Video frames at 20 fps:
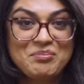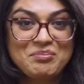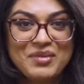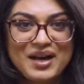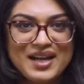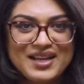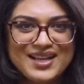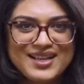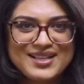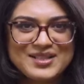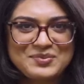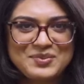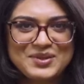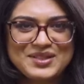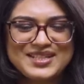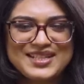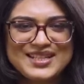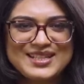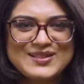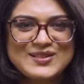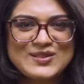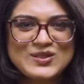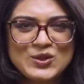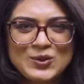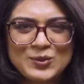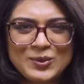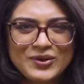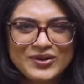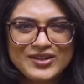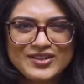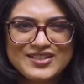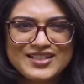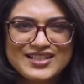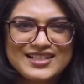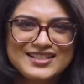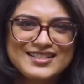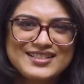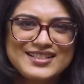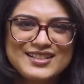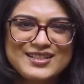My husband is super into
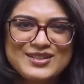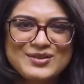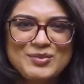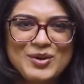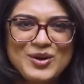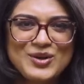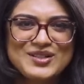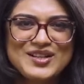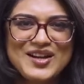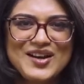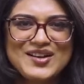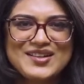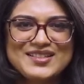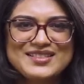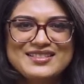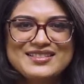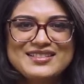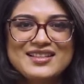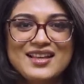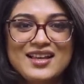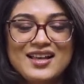listening to podcasts.